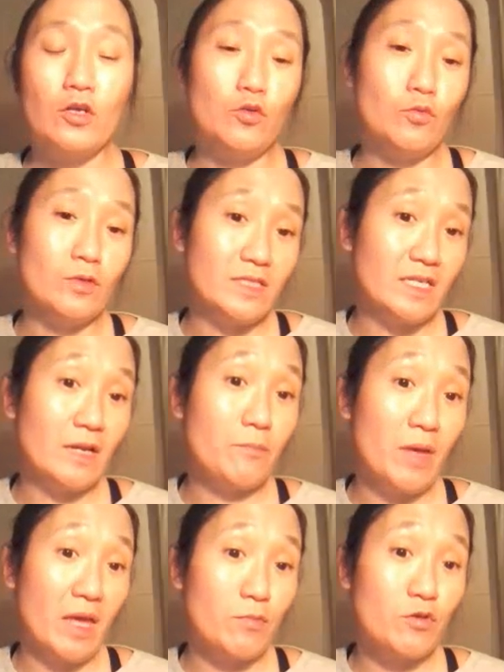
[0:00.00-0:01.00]
You will need a
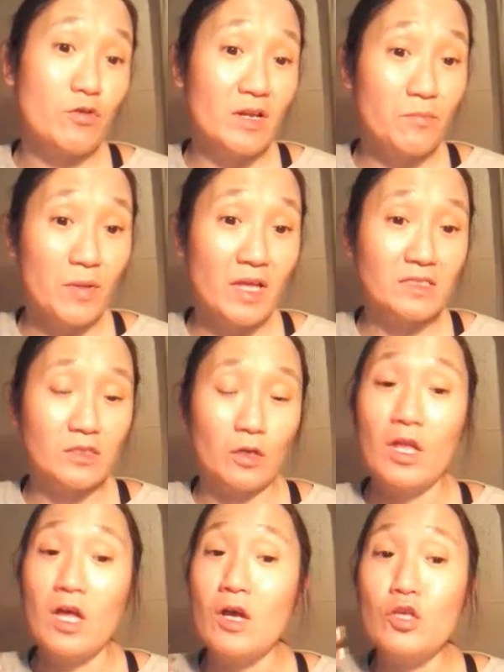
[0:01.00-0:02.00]
paper and a
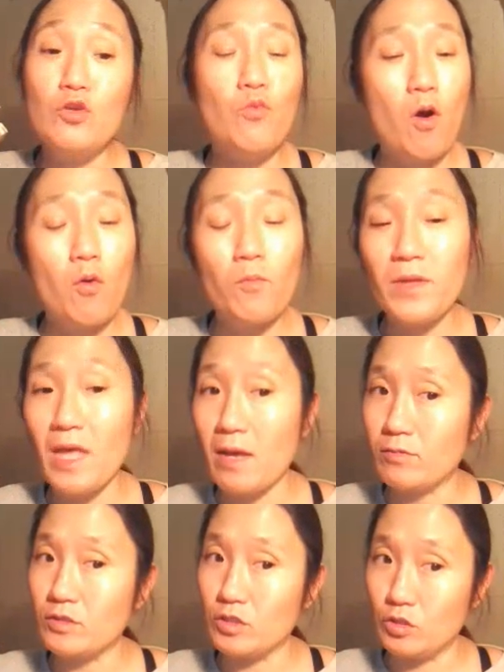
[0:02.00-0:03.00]
pencil. You won't be
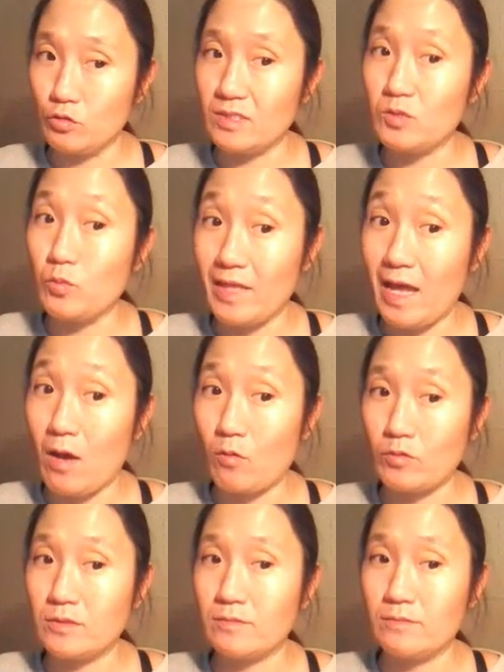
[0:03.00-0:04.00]
able to do this
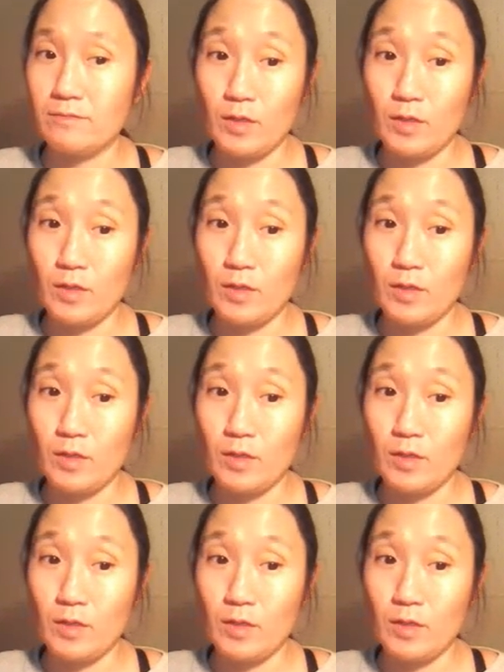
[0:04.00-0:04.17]
without.